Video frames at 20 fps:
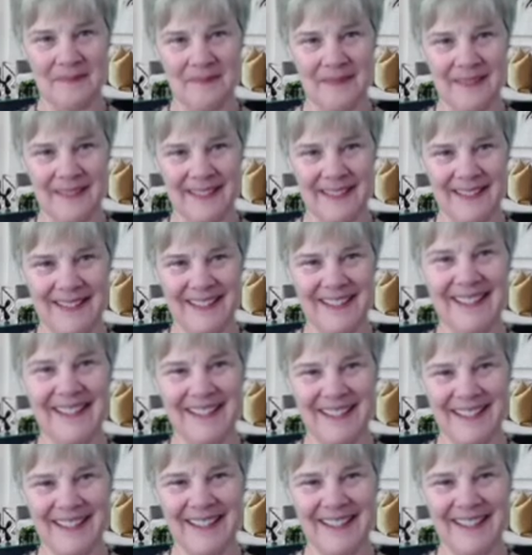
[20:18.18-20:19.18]

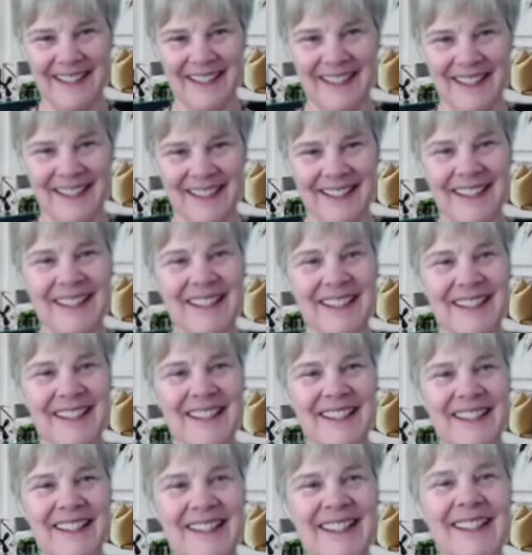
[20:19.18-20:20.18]

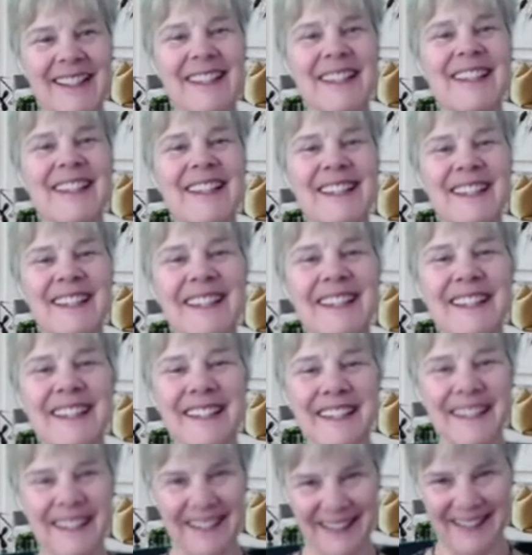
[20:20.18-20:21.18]

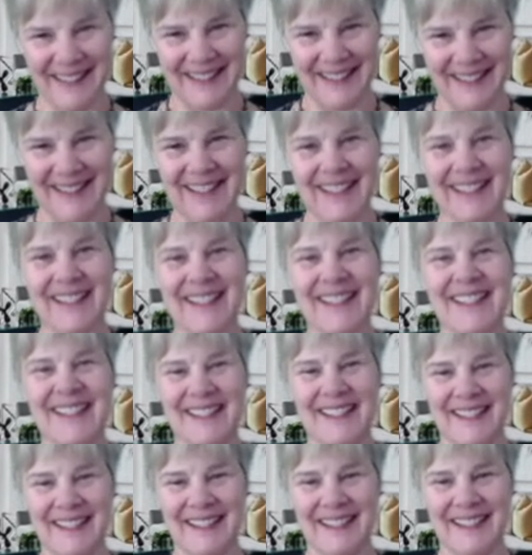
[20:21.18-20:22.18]

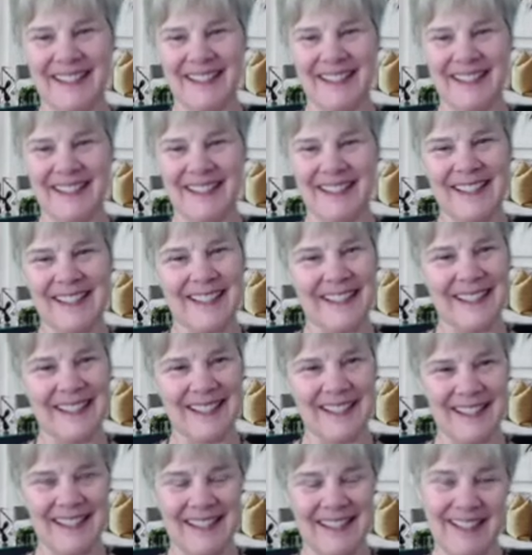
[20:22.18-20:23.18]

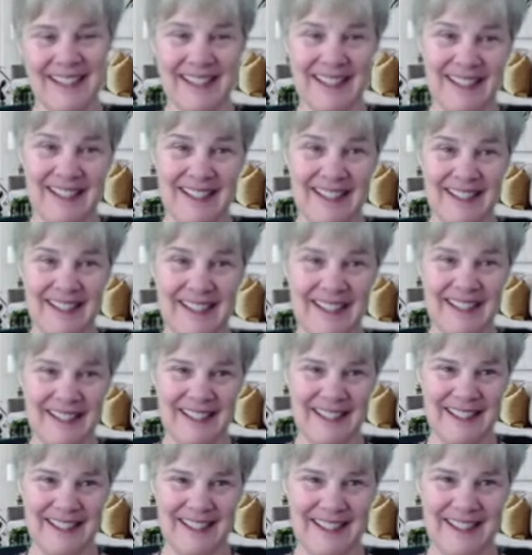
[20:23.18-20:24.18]

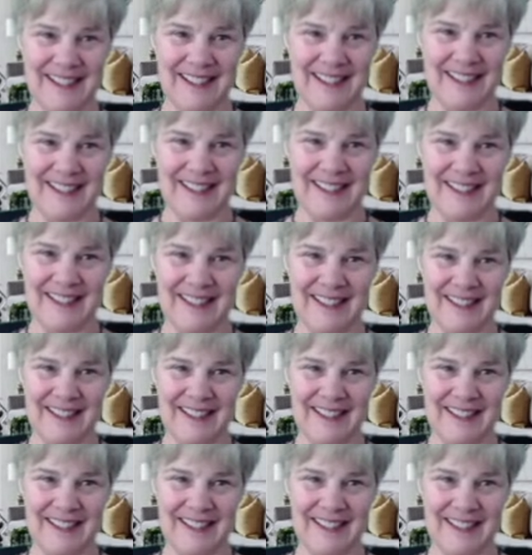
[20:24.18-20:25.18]

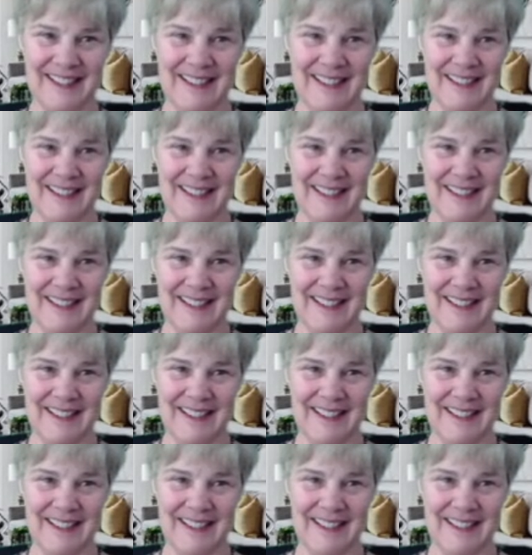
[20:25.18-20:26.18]
This person isn't speaking.